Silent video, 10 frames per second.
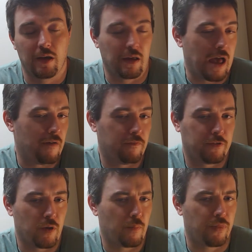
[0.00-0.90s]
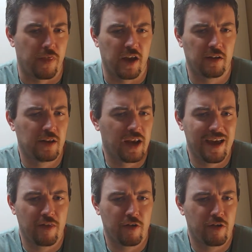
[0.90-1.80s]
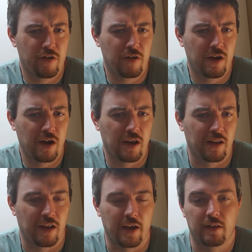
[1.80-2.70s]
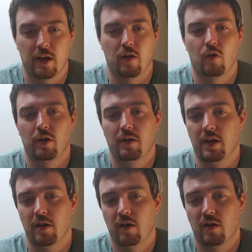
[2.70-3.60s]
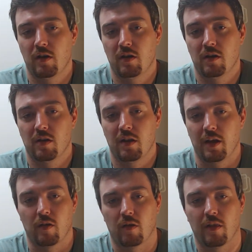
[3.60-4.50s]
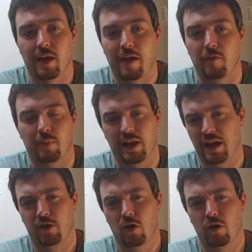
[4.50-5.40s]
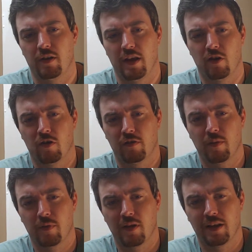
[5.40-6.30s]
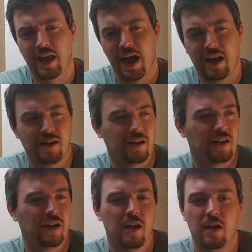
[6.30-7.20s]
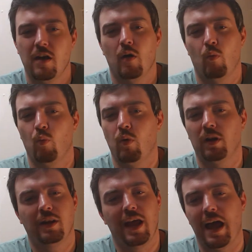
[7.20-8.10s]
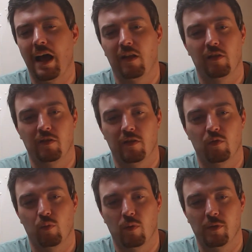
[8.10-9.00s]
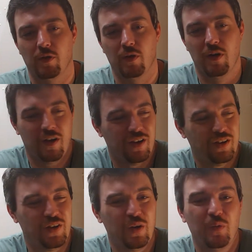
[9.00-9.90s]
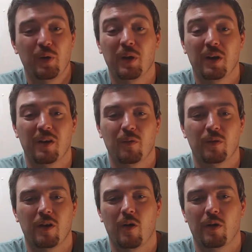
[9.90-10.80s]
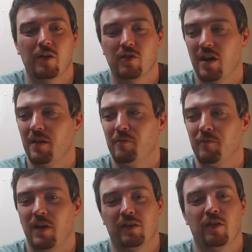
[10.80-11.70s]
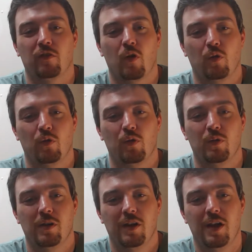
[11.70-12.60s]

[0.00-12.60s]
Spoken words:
have something together, and like they go to dinner, like, or they have a plan to go to dinner or something like that. And like, what the hell is this woman doing, going, trying to fuck this old dude?